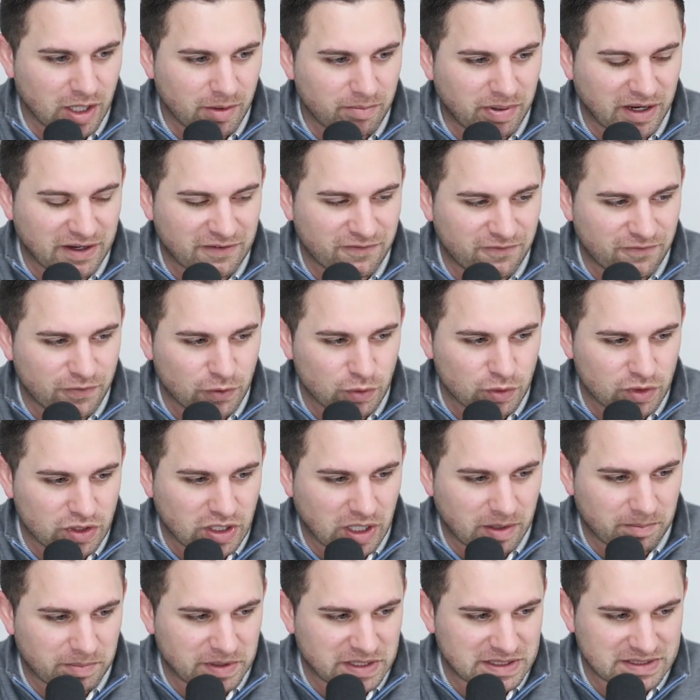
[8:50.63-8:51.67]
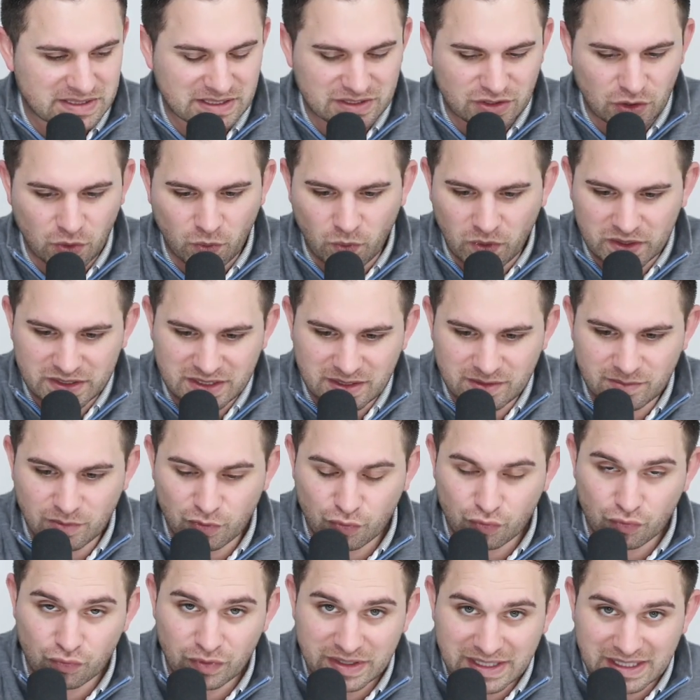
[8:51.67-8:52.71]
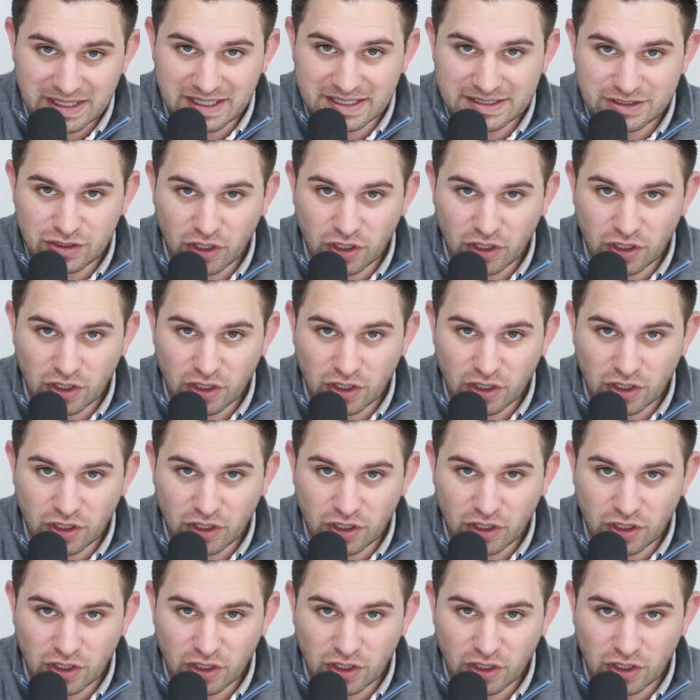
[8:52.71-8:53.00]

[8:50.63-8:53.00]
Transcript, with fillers: by food companies that don't want them to really